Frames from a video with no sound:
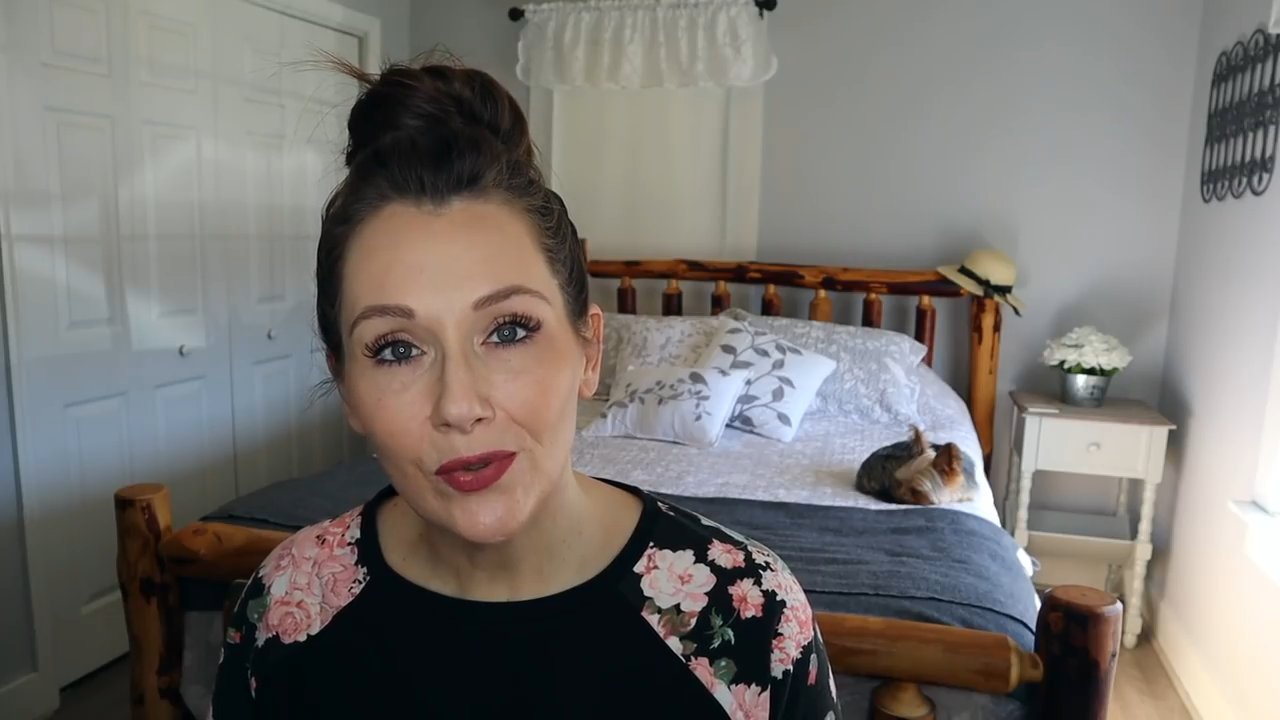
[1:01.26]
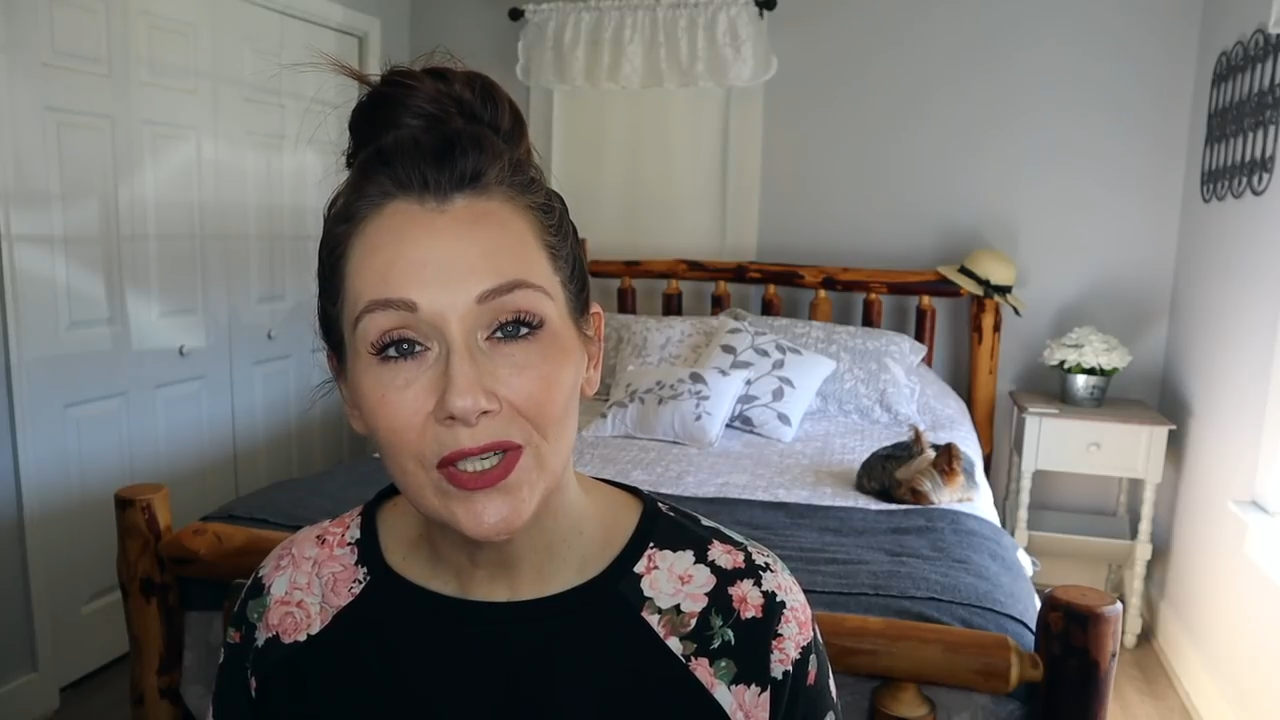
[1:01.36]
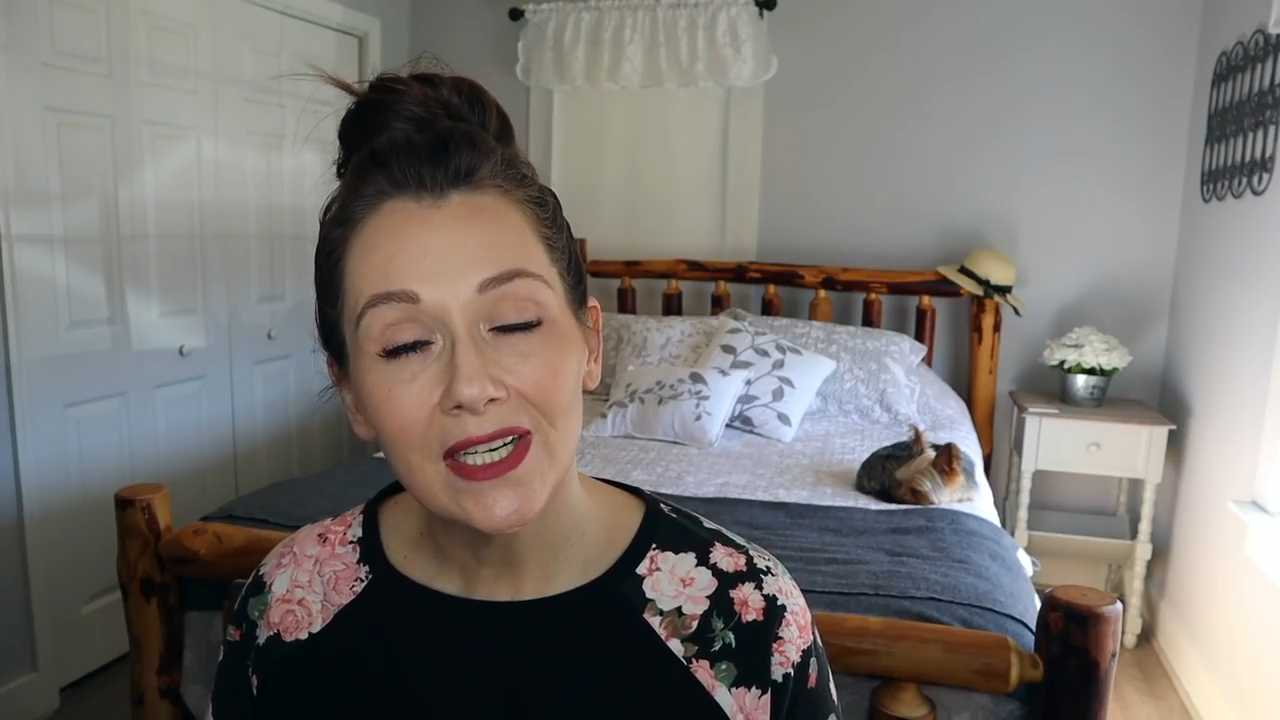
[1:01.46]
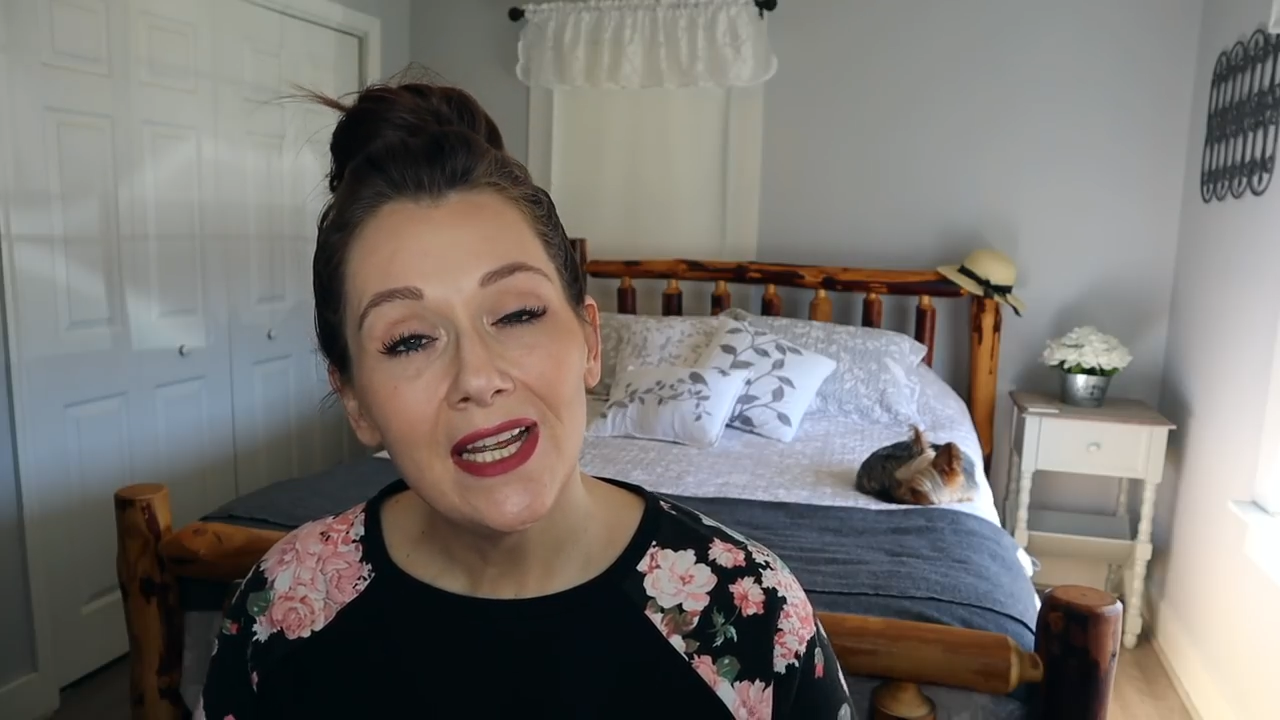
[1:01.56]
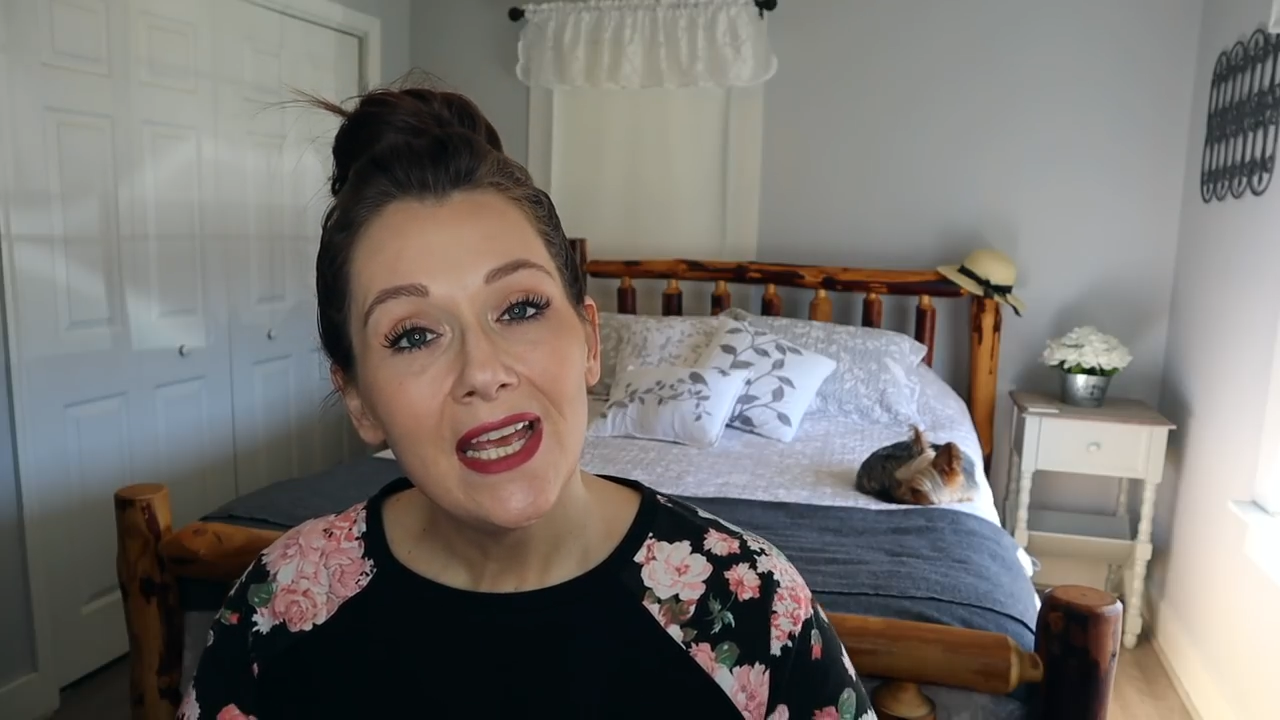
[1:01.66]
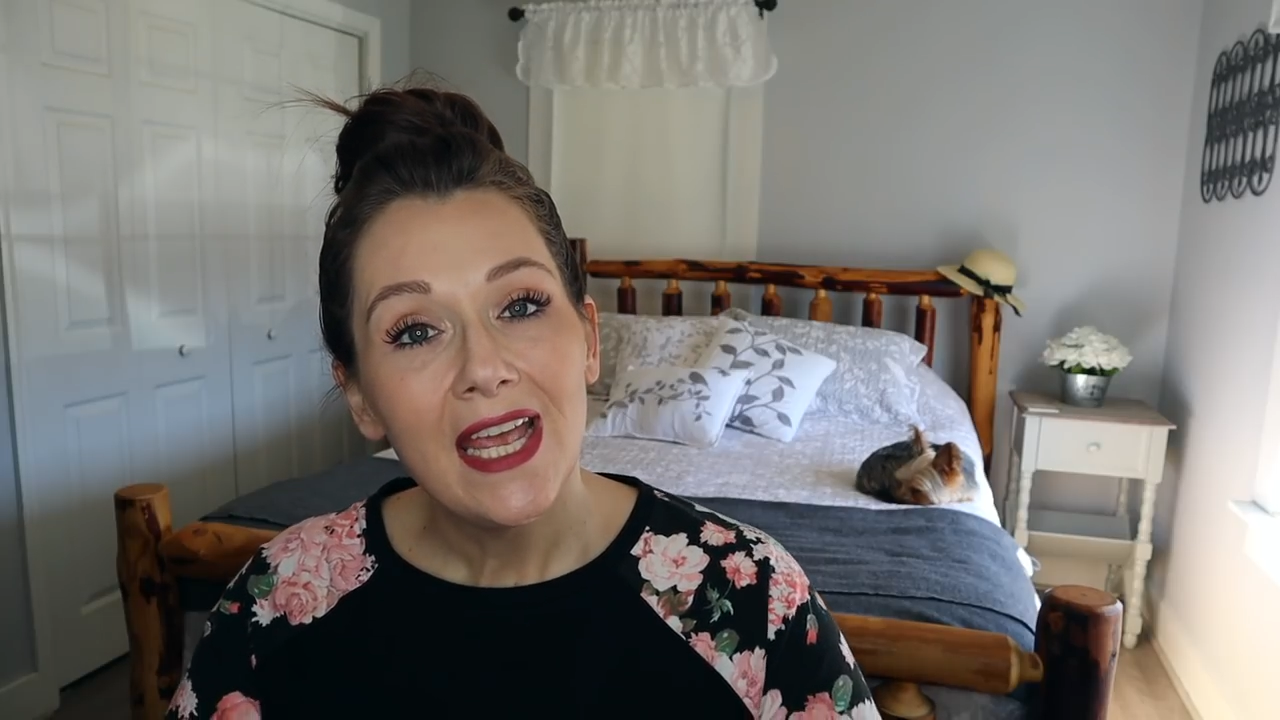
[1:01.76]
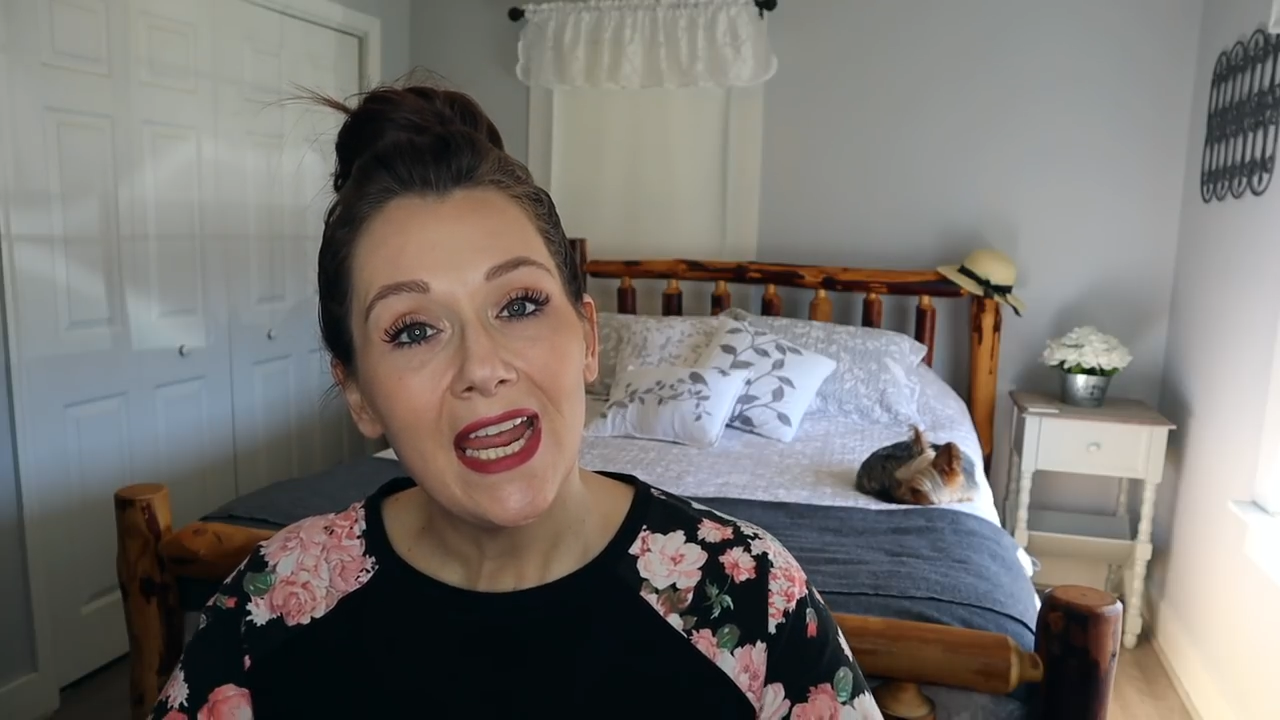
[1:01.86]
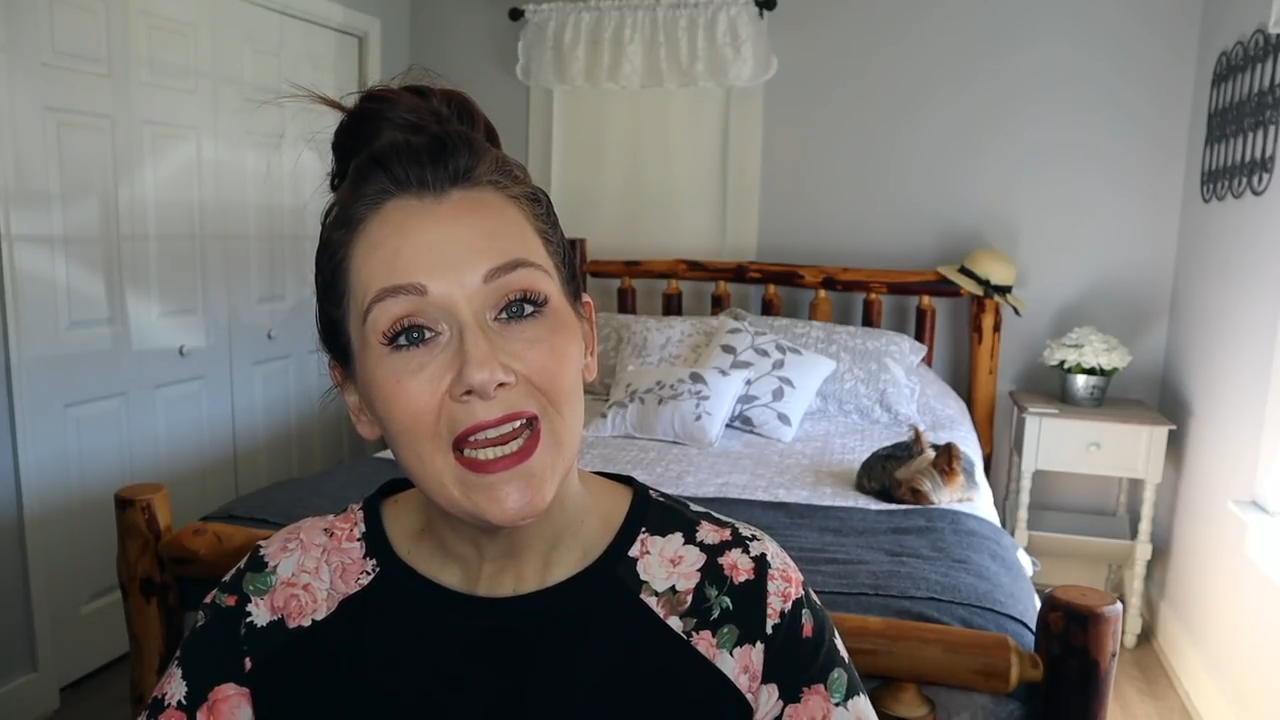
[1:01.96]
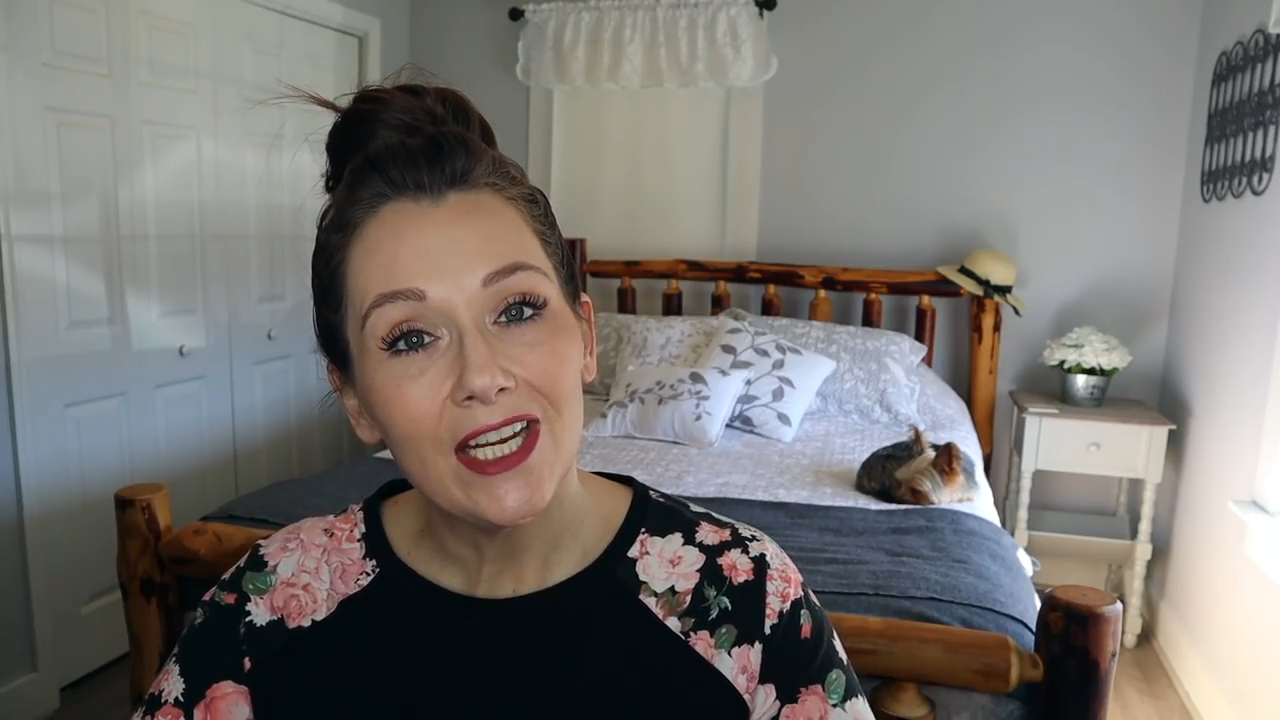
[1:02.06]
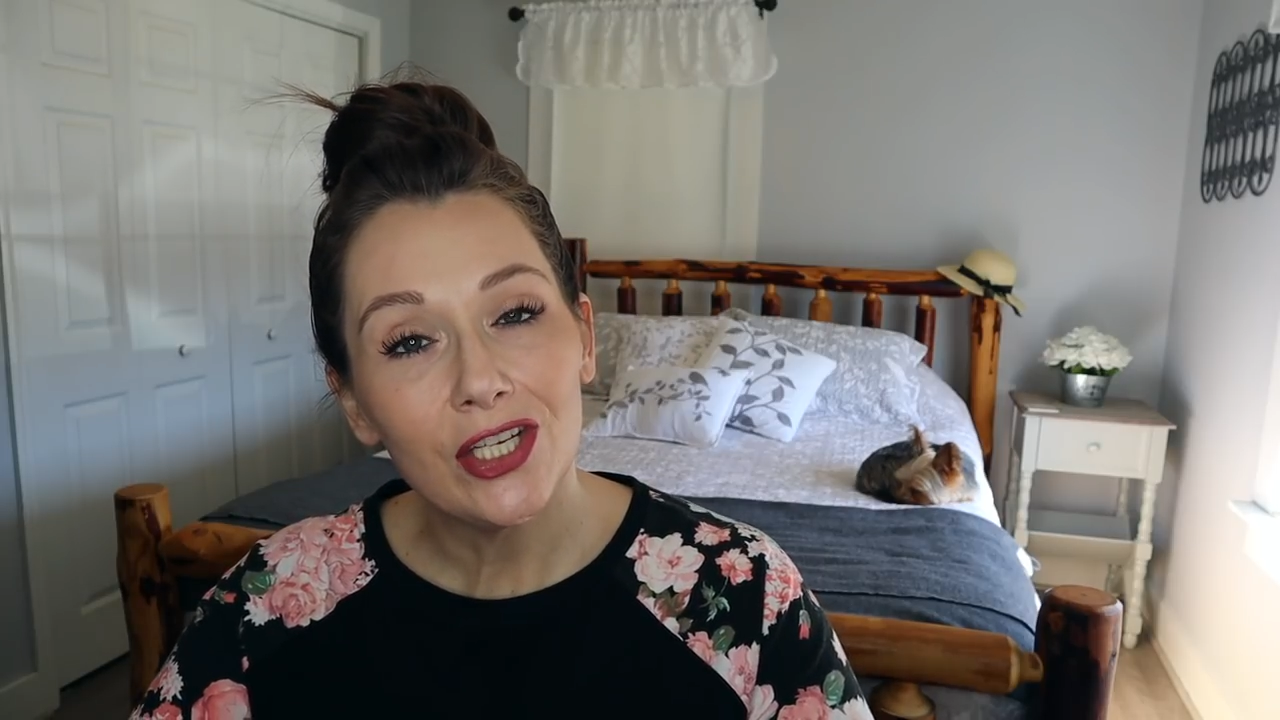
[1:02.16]
for.
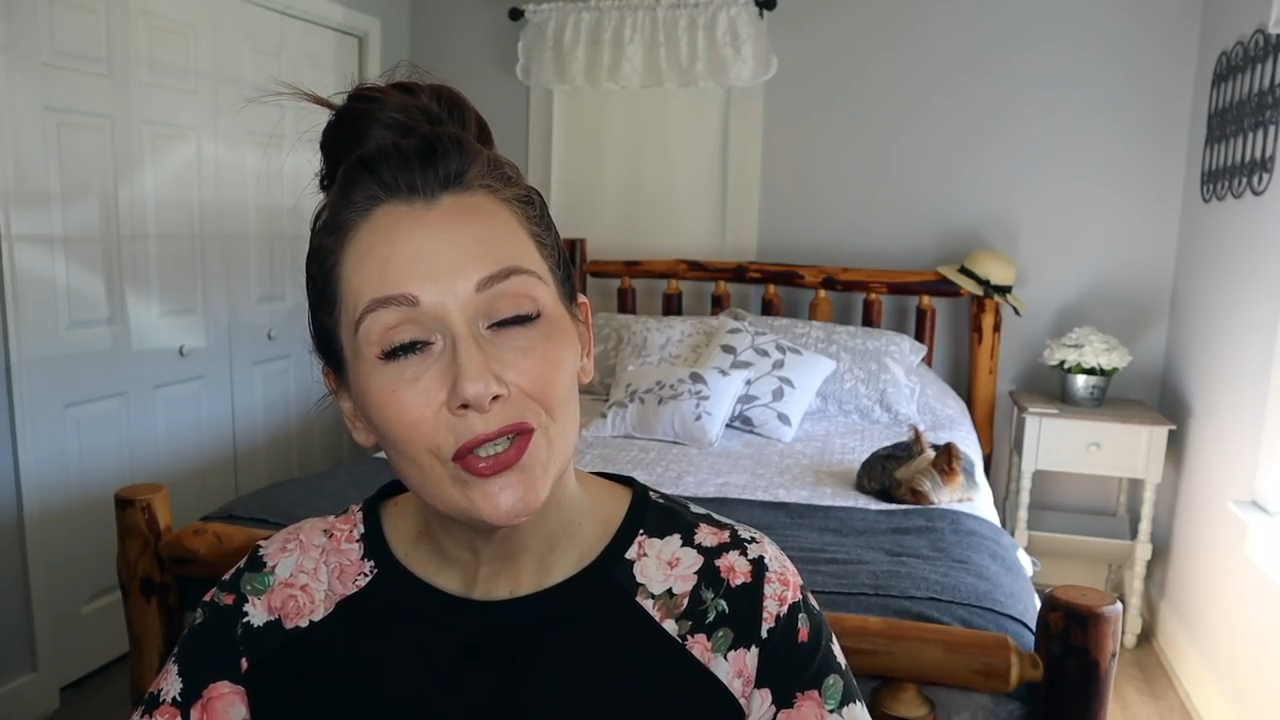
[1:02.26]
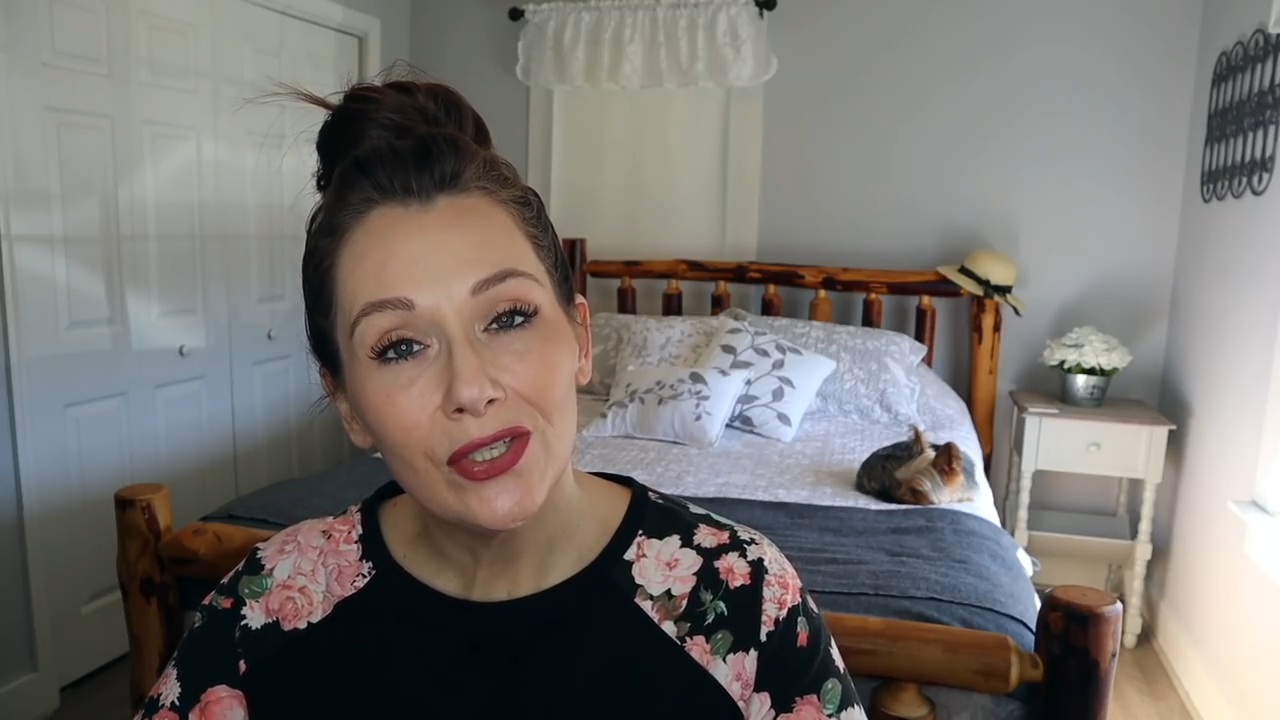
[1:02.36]
And